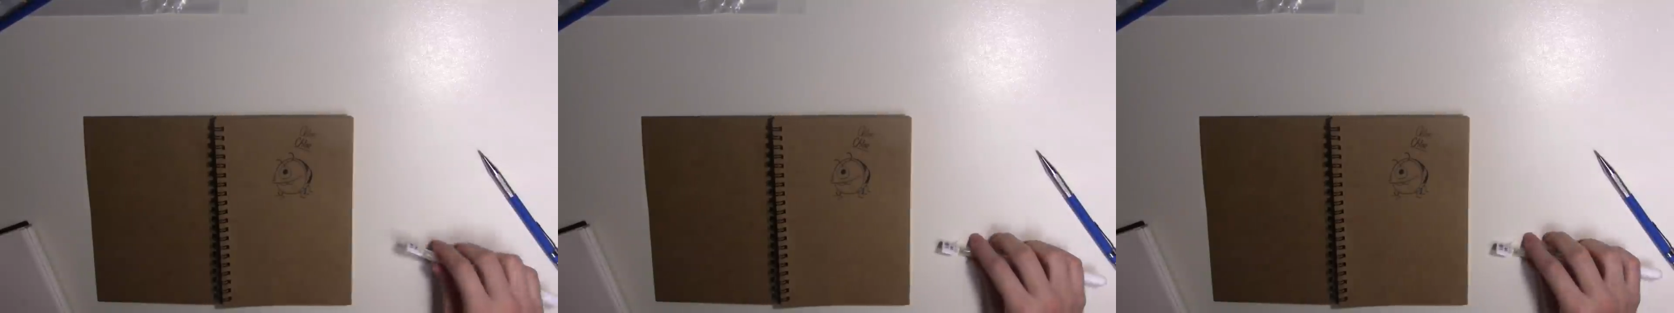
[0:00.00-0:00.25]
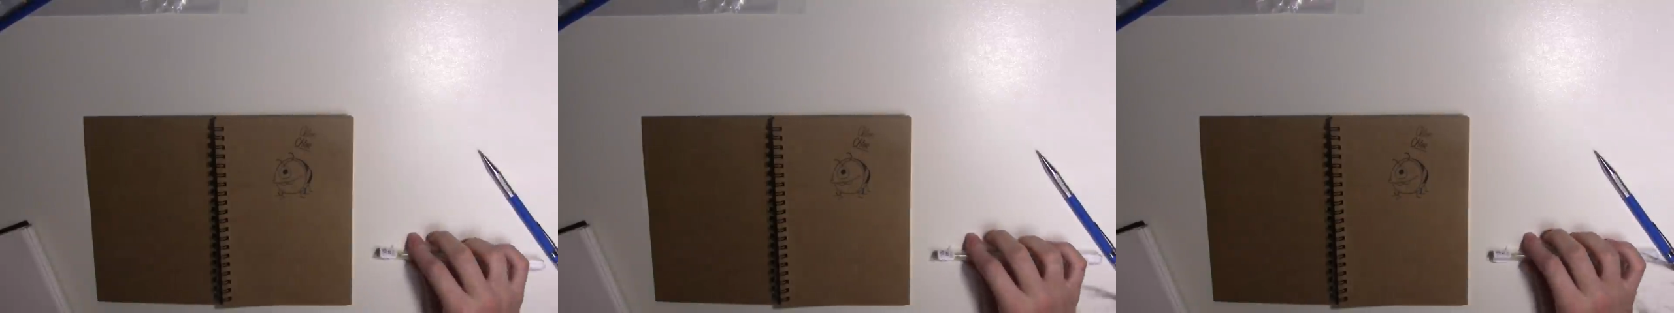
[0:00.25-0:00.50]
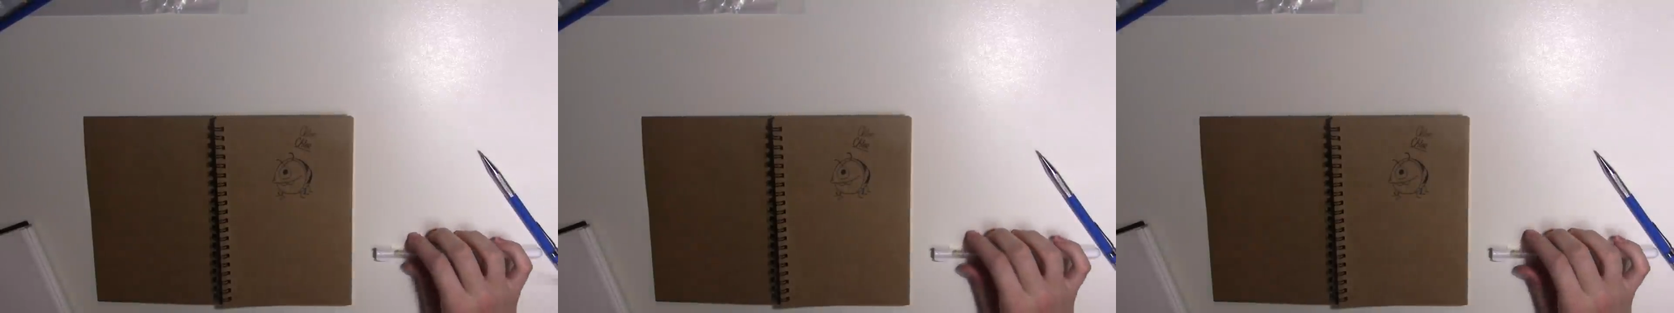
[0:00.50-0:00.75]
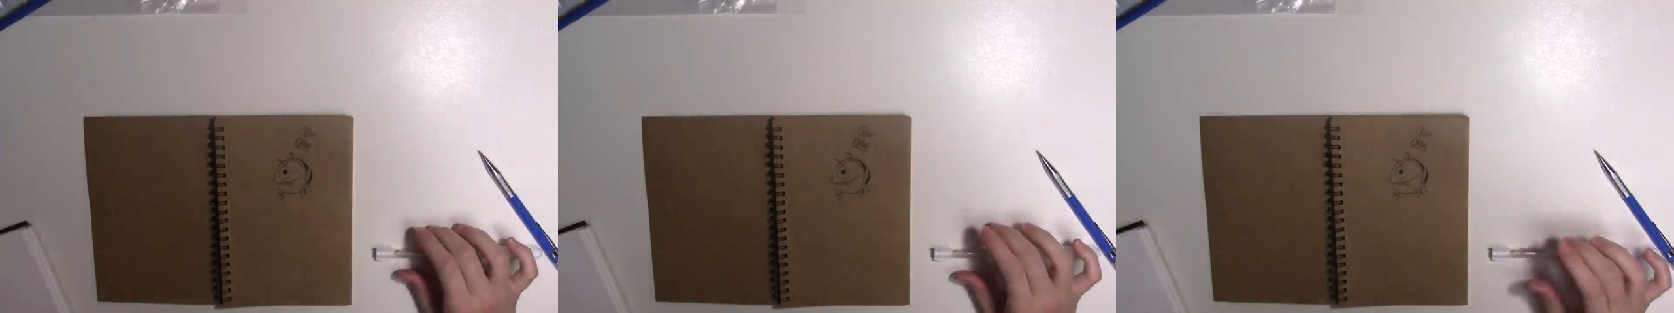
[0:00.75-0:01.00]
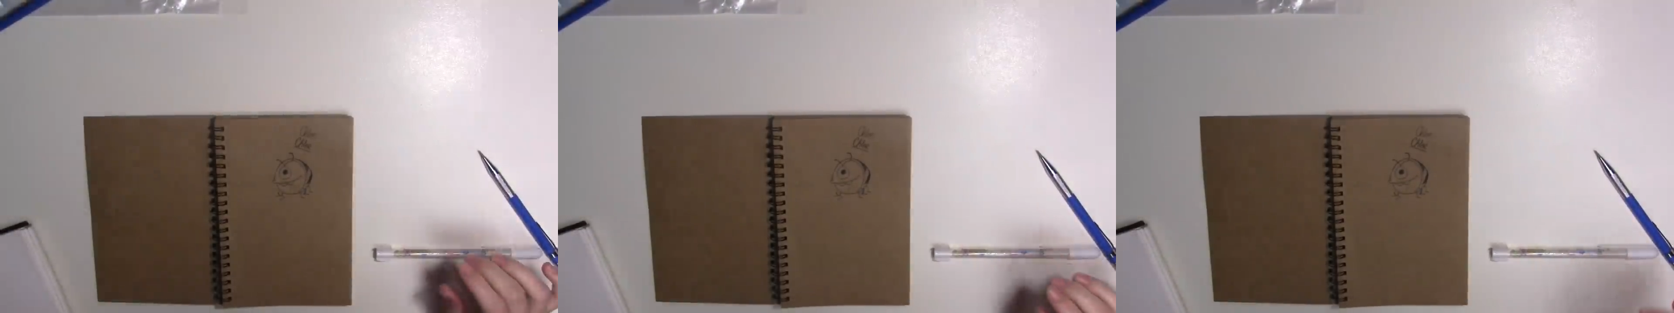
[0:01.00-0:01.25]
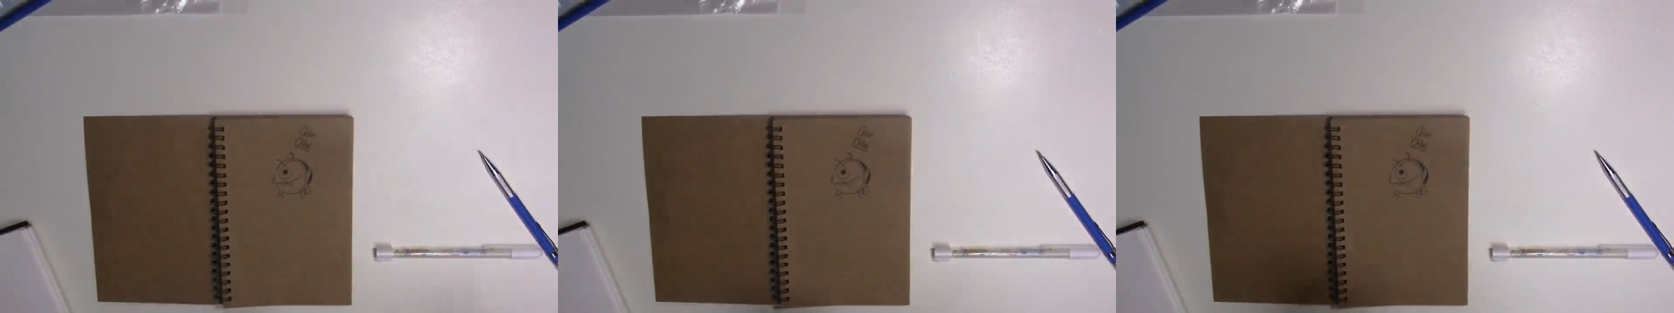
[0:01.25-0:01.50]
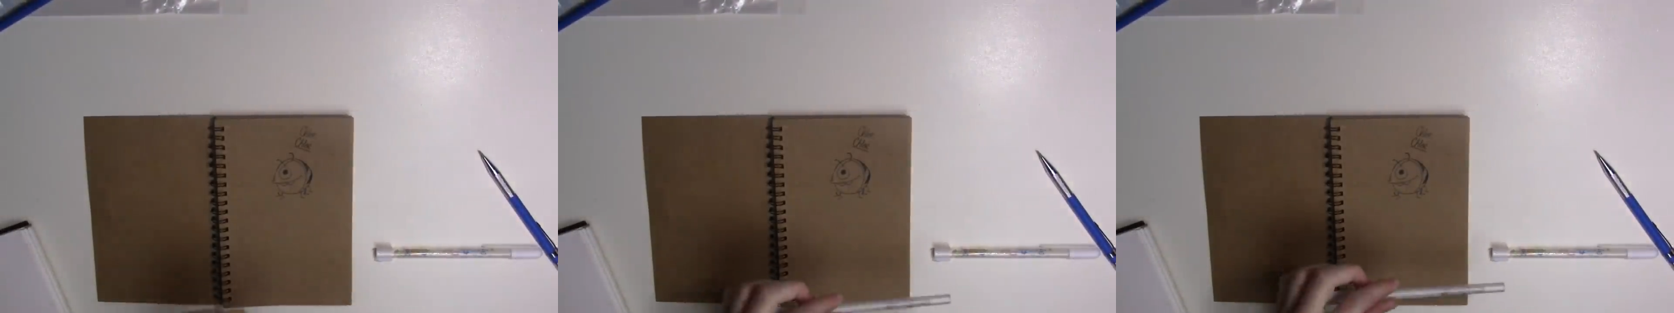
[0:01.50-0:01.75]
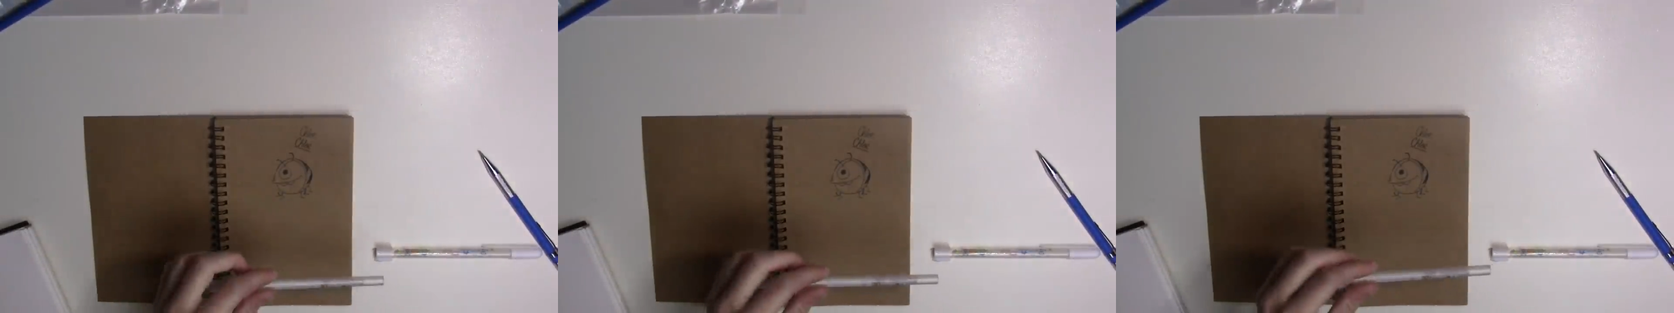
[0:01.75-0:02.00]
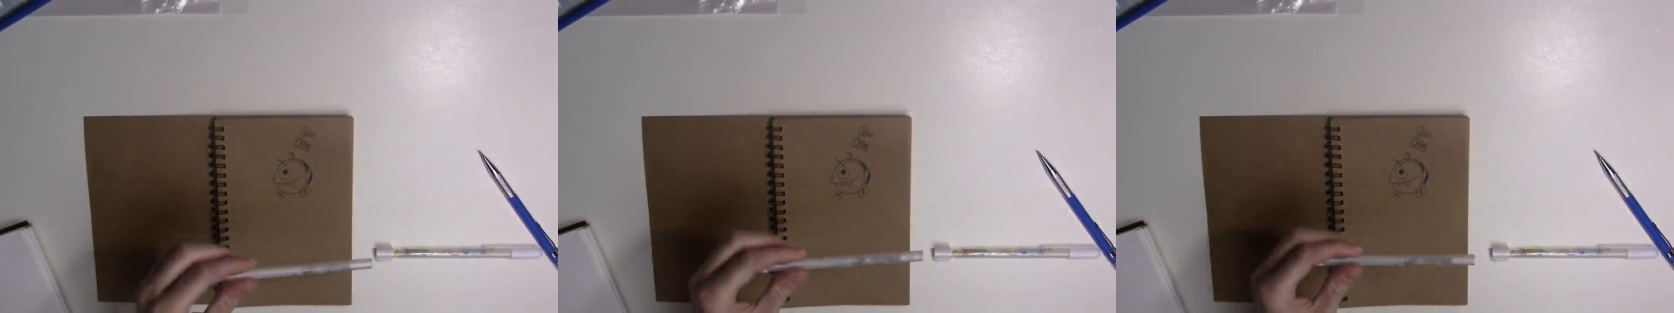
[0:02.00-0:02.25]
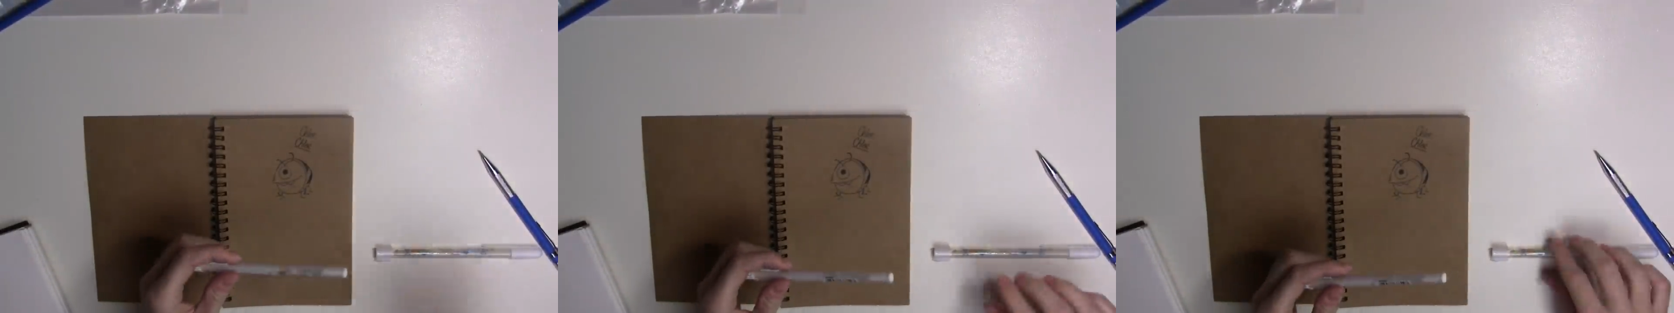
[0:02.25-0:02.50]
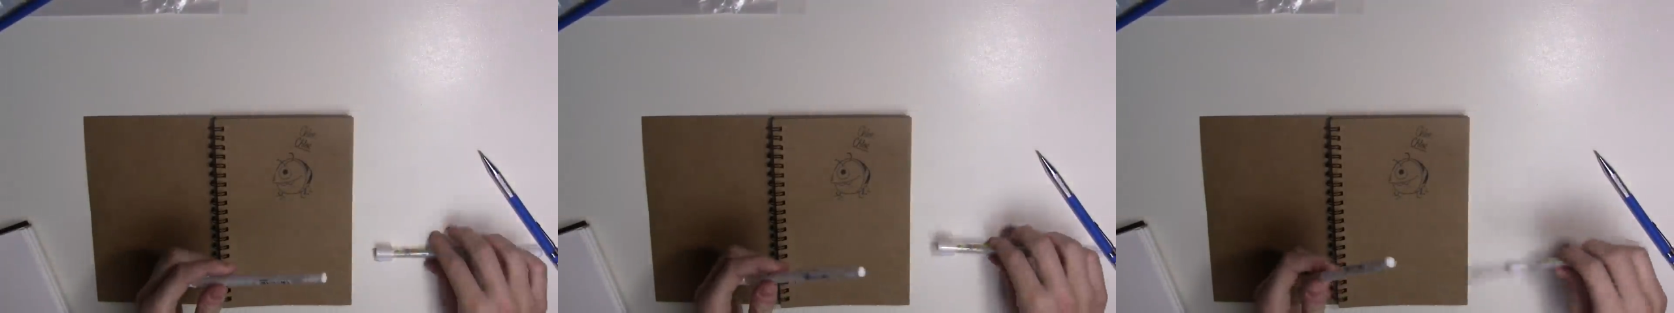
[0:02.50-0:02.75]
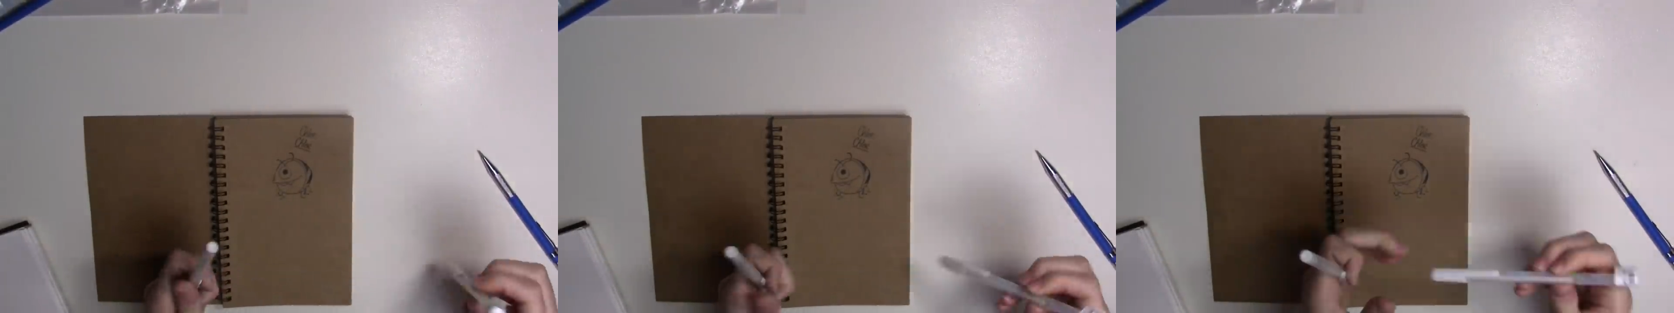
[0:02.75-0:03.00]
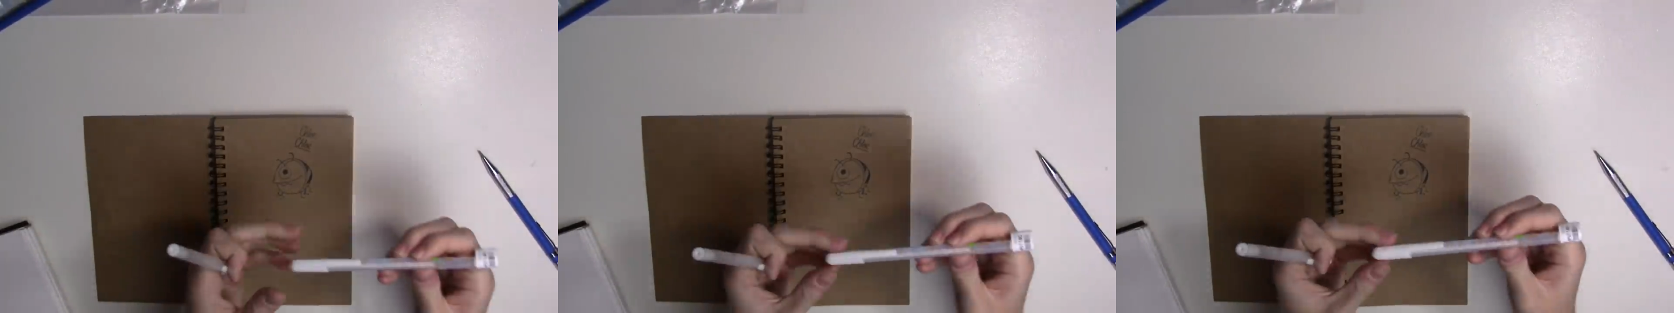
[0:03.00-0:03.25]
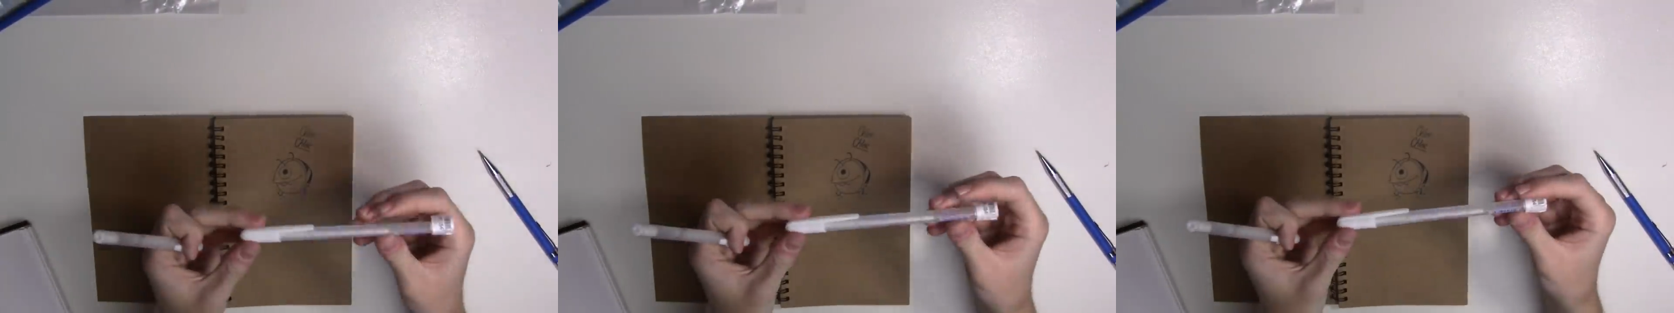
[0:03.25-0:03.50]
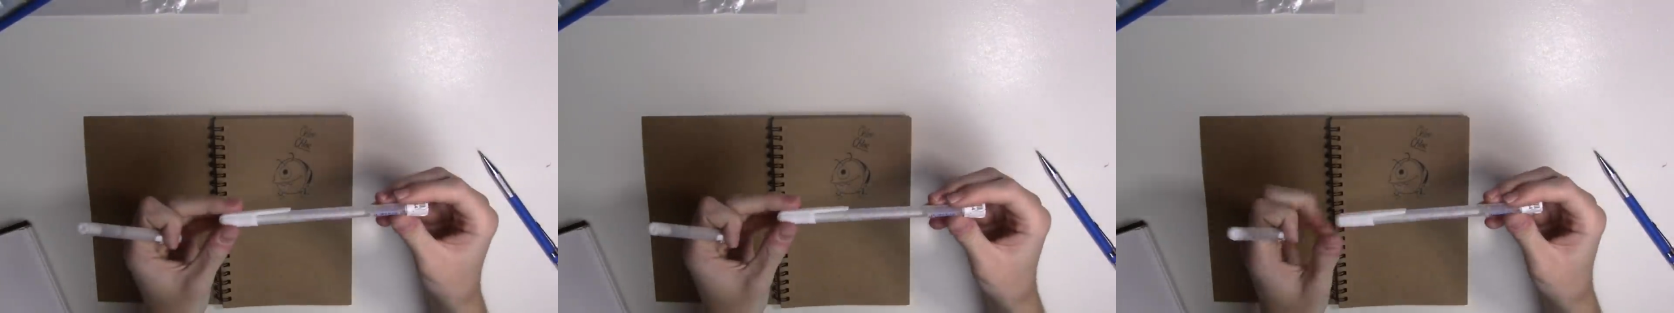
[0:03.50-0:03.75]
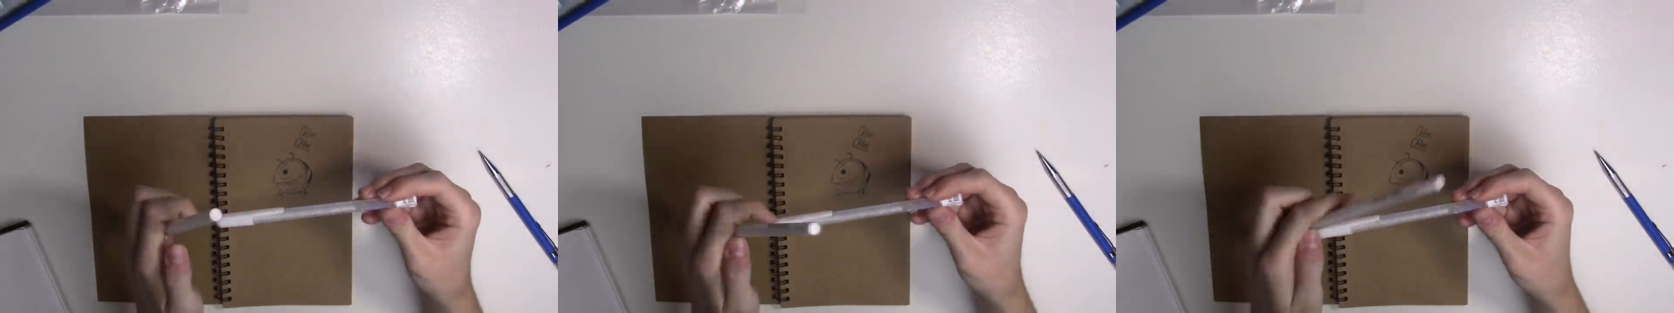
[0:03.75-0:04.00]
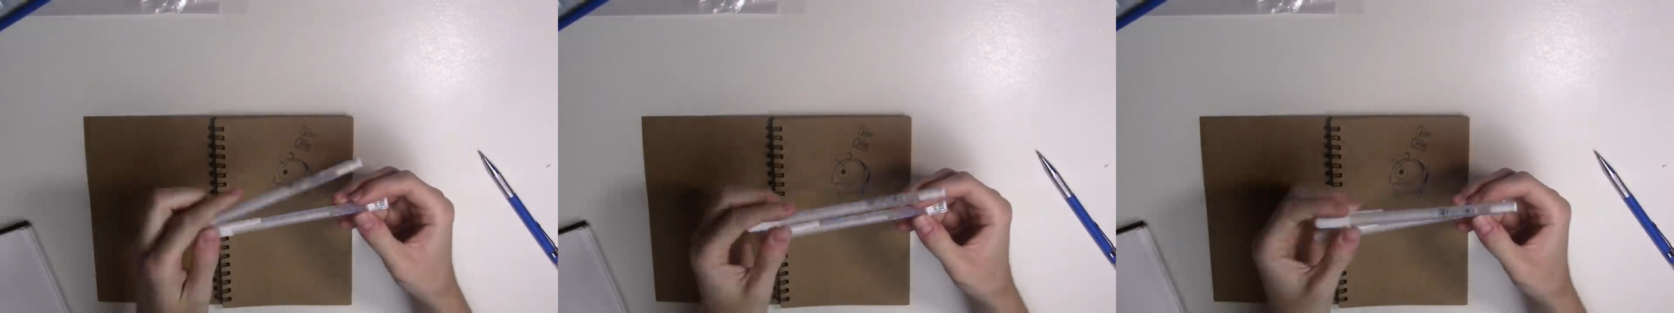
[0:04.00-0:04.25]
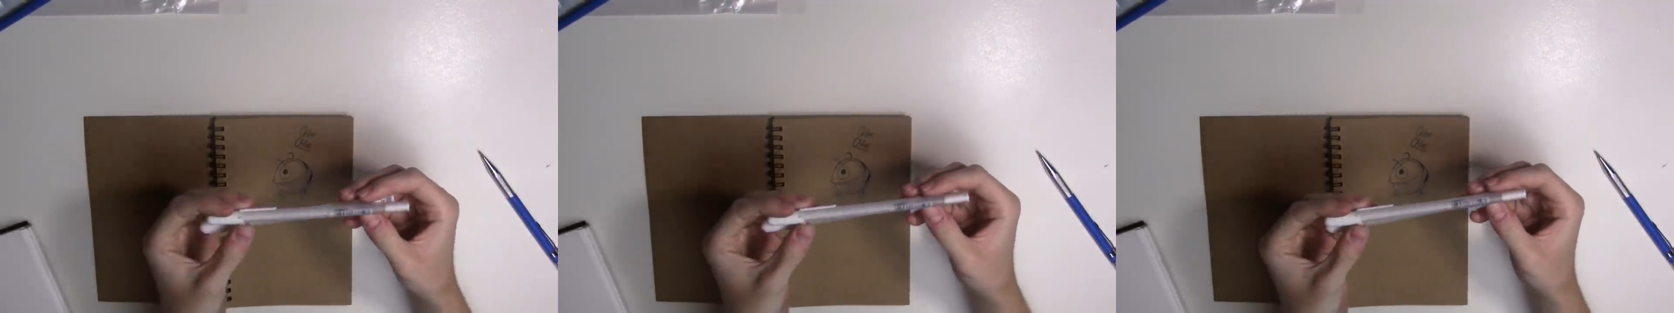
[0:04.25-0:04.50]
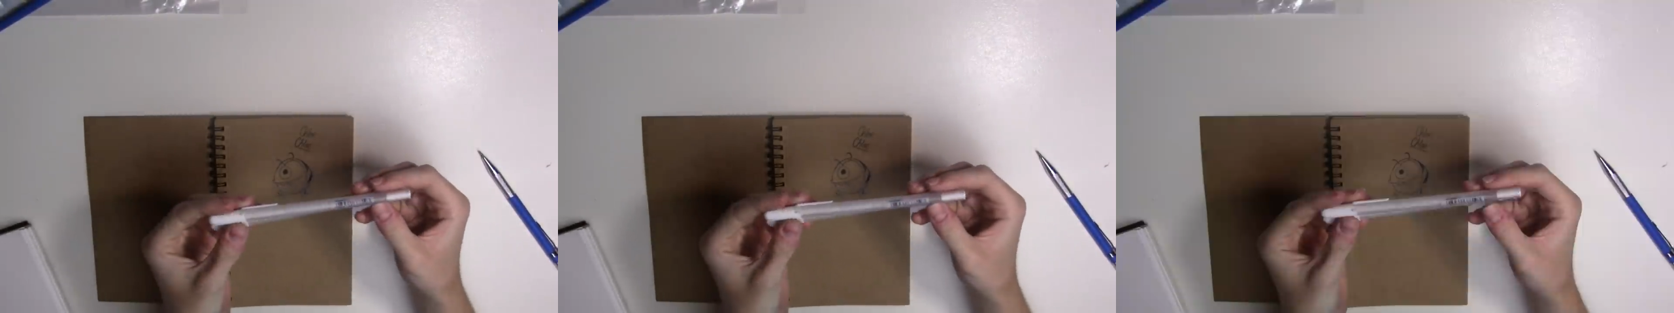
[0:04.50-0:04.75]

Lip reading: Nobody's mouth can be seen.